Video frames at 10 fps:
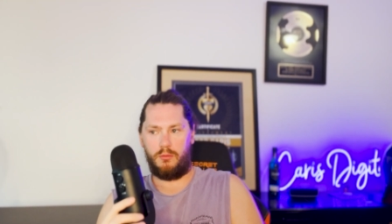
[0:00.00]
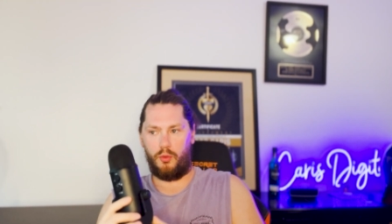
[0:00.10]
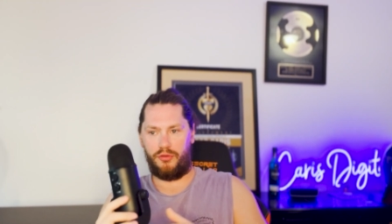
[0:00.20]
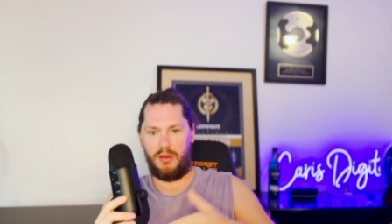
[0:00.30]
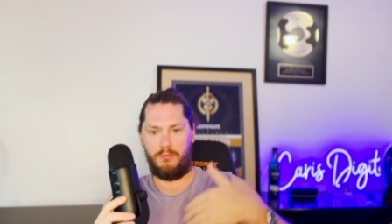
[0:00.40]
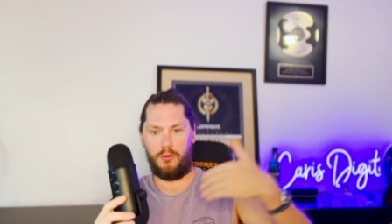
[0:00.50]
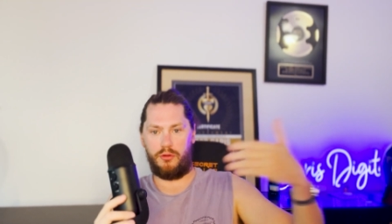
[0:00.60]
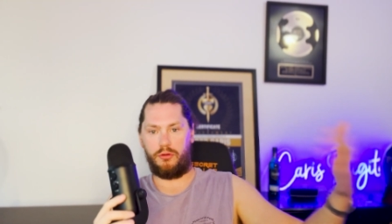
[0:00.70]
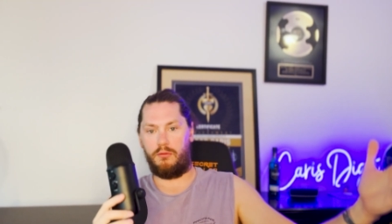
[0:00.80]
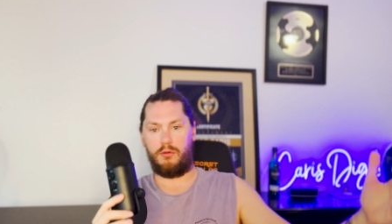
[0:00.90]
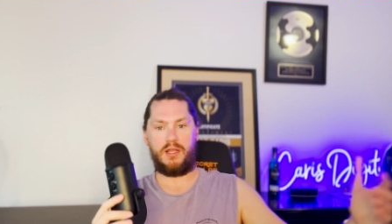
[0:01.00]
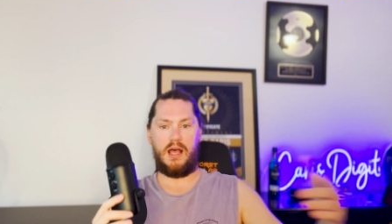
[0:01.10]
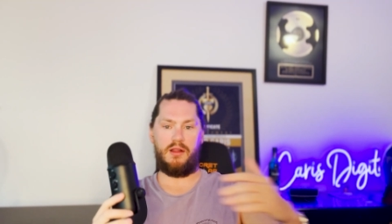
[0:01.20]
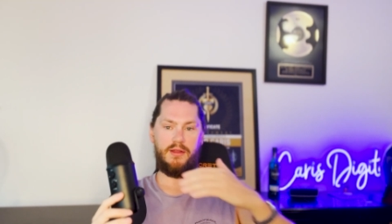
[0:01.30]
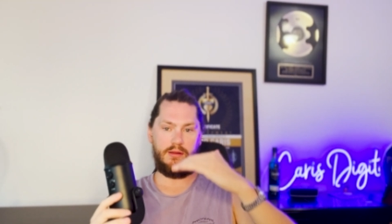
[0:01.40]
We'll send folks over a
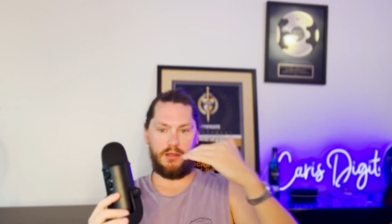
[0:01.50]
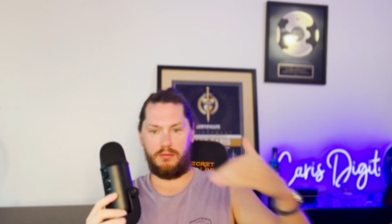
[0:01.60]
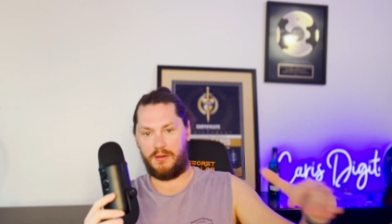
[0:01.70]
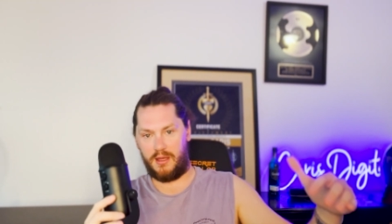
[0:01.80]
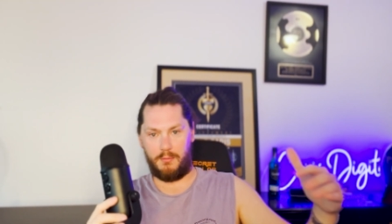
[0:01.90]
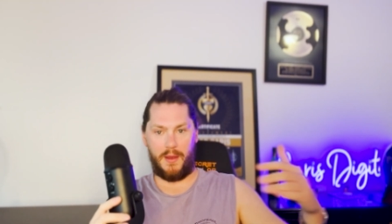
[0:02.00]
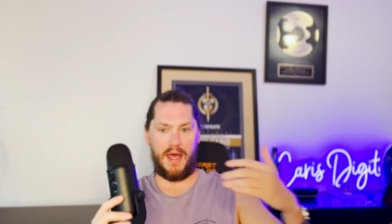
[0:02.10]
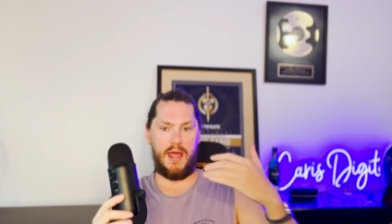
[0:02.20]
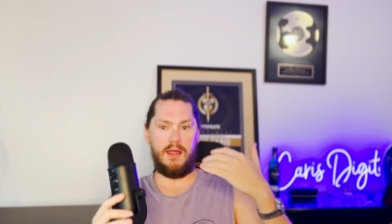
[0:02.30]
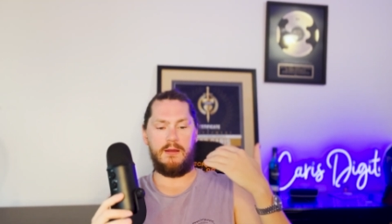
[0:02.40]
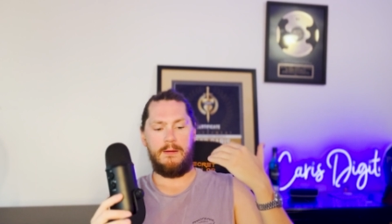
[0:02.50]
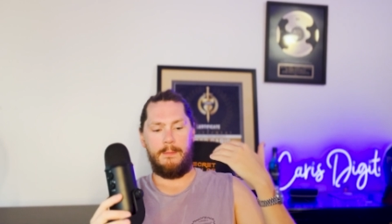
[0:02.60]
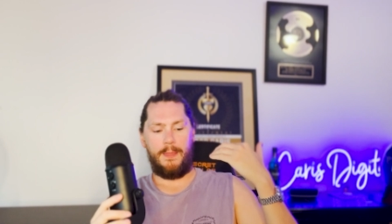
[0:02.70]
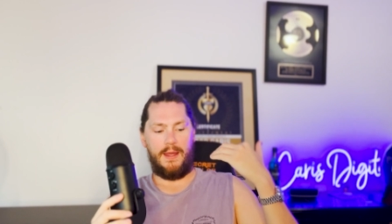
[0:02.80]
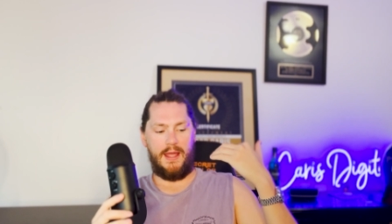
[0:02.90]
Calendly link they can pay,
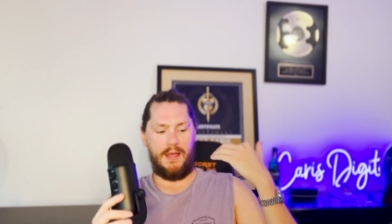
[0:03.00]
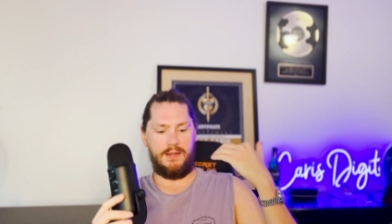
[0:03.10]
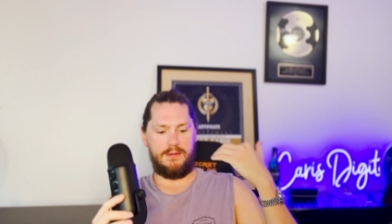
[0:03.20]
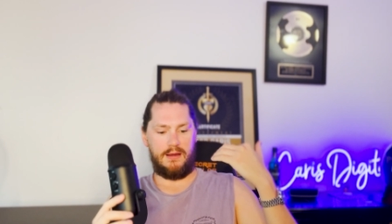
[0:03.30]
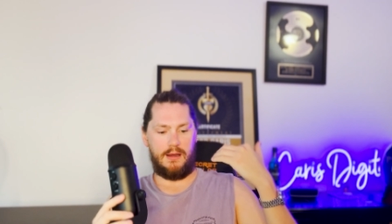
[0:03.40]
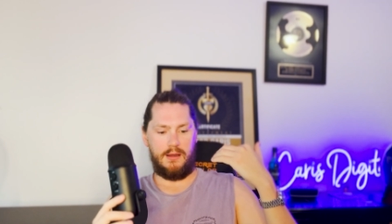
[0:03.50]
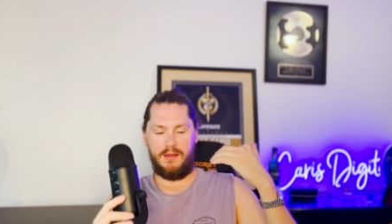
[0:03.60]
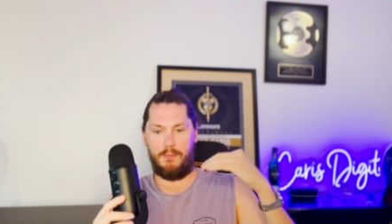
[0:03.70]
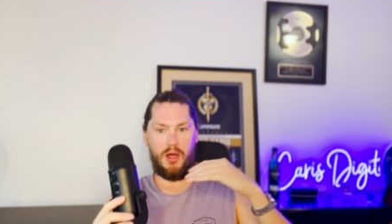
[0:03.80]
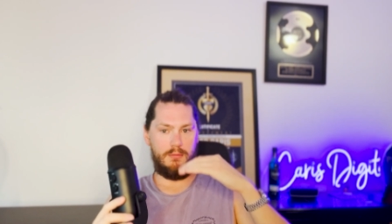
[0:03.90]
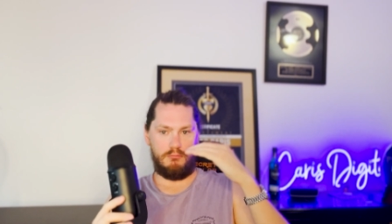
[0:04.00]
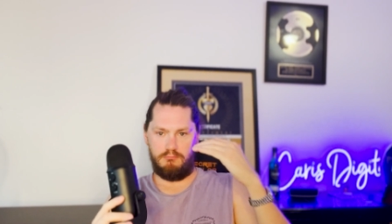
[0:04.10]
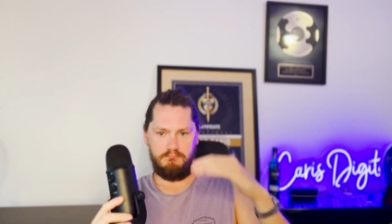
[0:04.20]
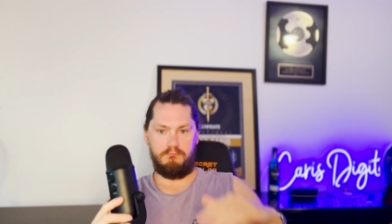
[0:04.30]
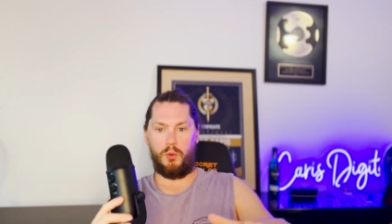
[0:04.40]
and uh, they might
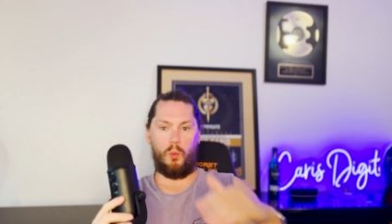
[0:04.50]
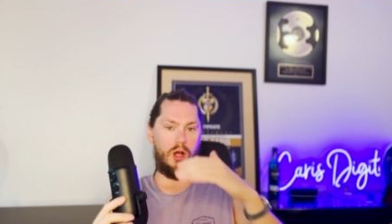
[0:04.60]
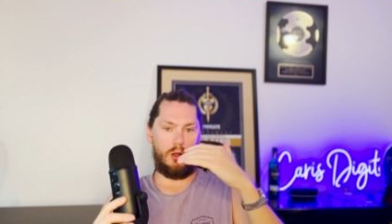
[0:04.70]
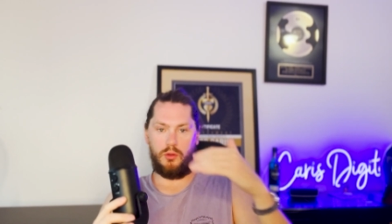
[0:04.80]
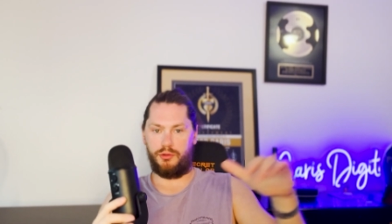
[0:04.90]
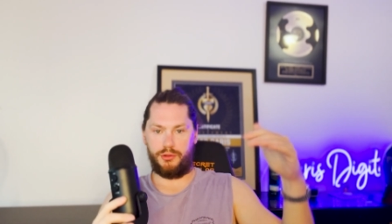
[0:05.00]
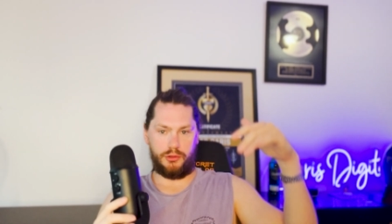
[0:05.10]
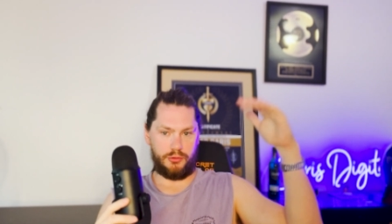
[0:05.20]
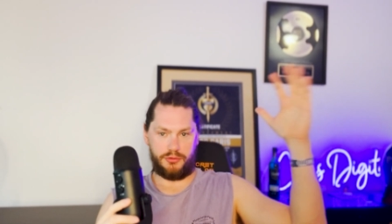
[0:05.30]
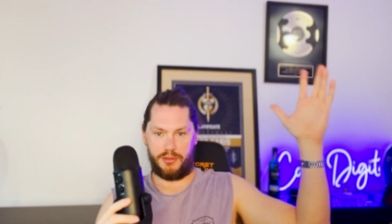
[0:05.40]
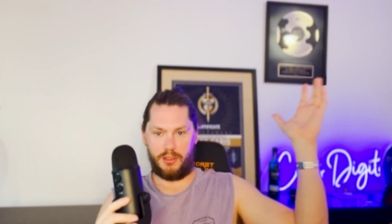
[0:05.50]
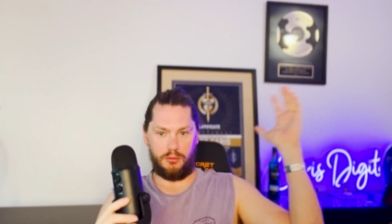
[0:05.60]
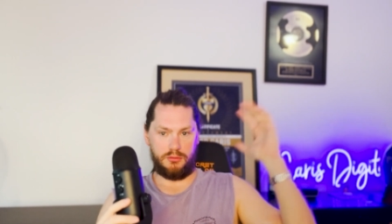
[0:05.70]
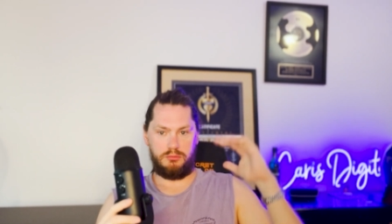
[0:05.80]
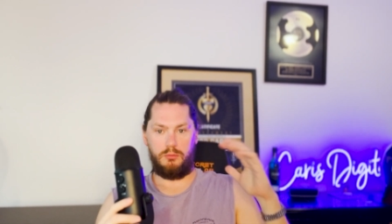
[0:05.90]
book one call, two calls, three
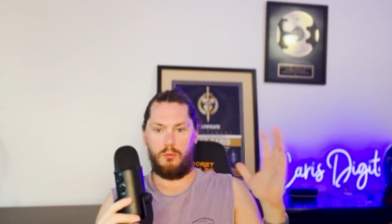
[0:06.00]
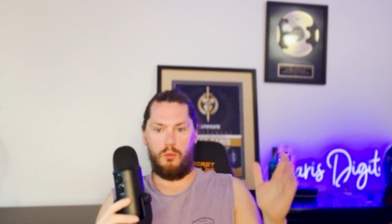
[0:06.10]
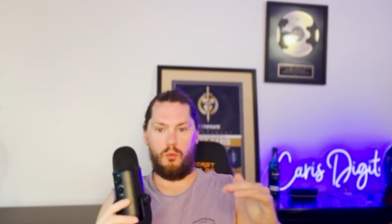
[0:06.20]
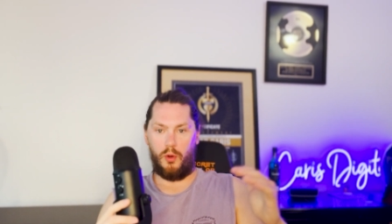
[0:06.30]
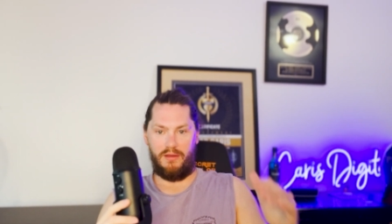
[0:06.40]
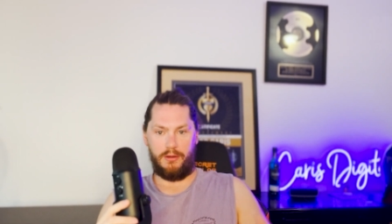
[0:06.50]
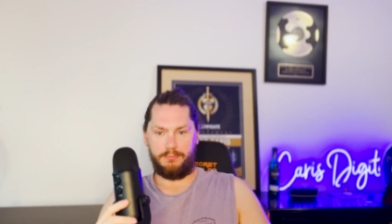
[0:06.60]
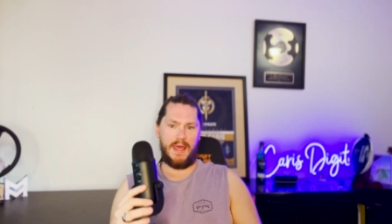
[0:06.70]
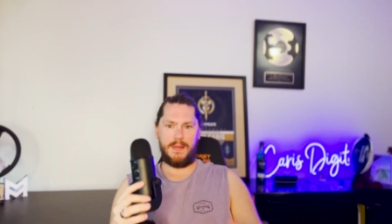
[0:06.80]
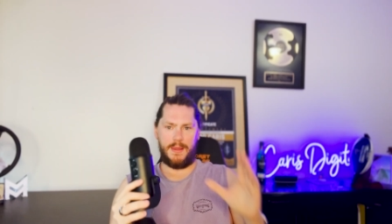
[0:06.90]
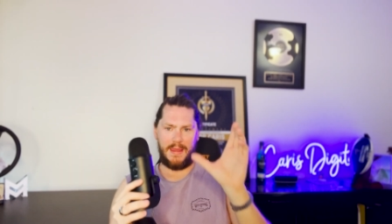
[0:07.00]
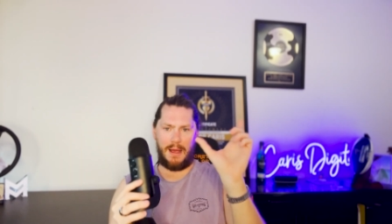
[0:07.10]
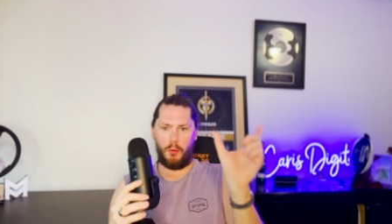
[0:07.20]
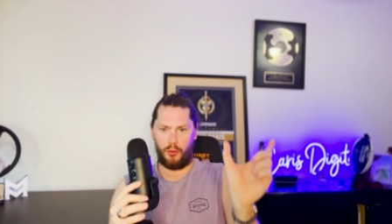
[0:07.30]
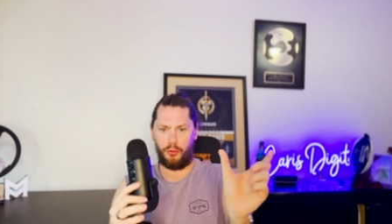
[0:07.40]
calls, whatever. And then
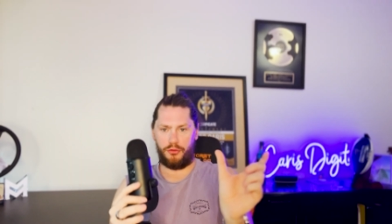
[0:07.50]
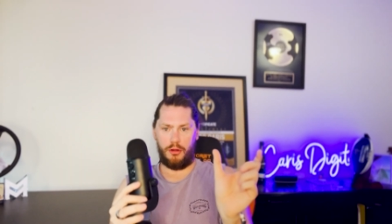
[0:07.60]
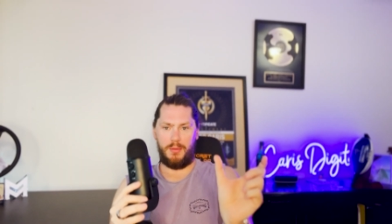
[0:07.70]
that would also